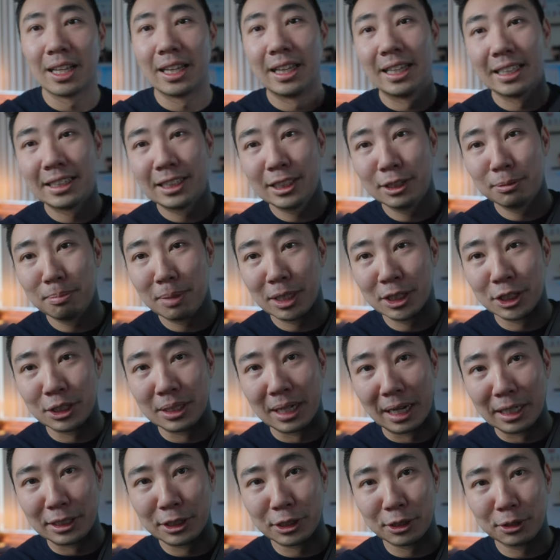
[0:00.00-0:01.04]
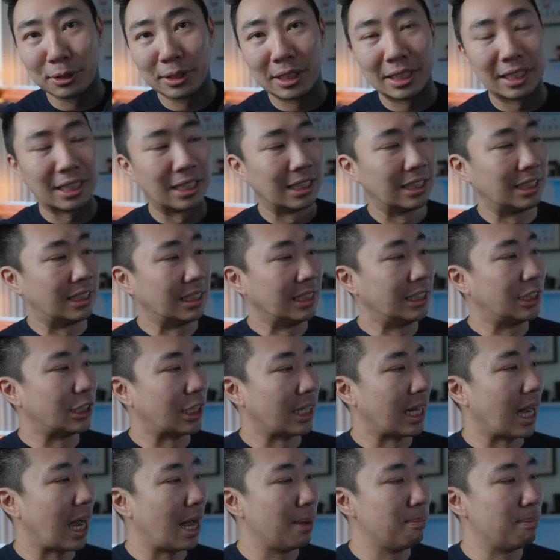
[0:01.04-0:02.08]
This is much nicer than the
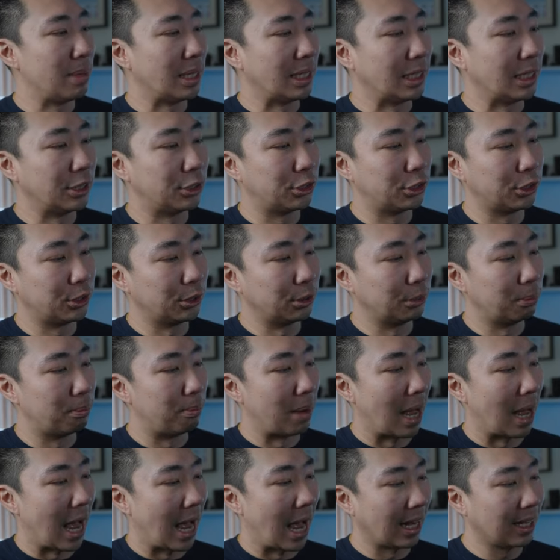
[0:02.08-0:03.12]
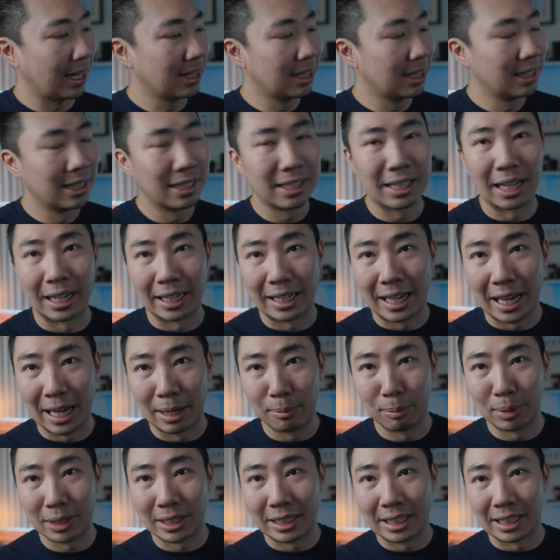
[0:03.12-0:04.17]
DJI Mini 2 bag that came
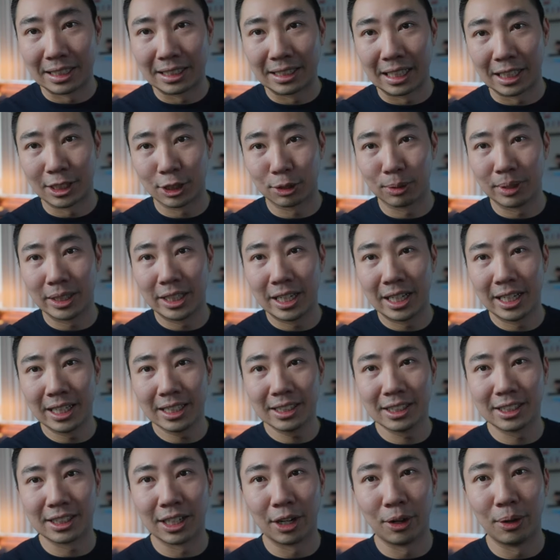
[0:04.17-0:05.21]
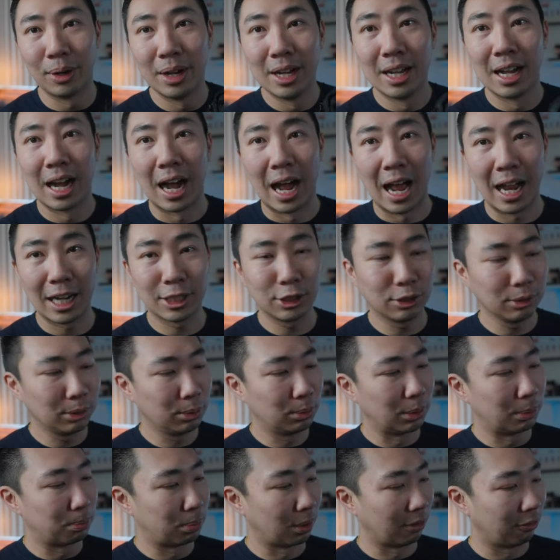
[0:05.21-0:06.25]
with the accessory kit, so I actually
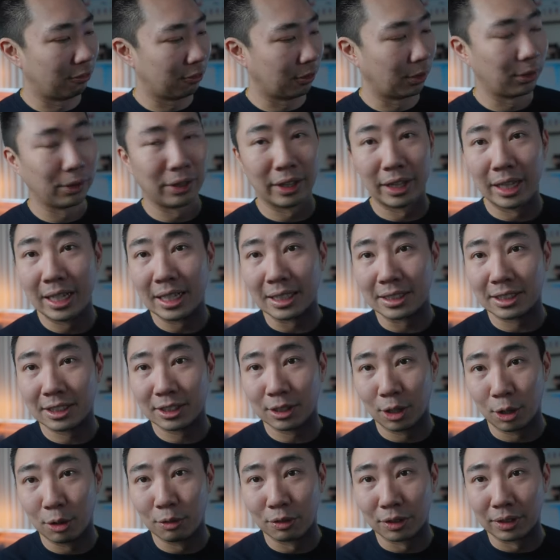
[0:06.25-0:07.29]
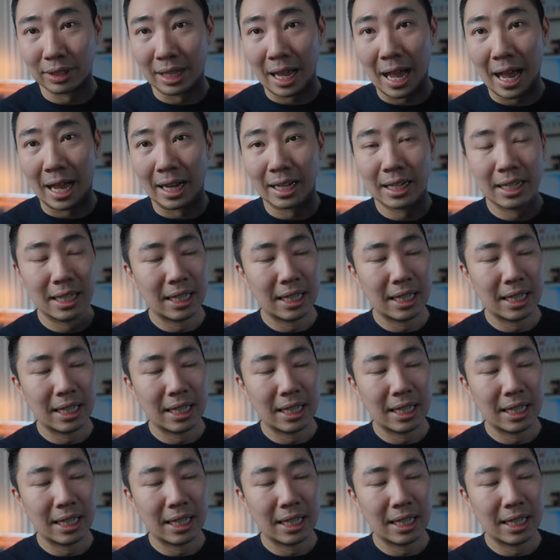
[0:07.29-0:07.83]
would prefer this over that.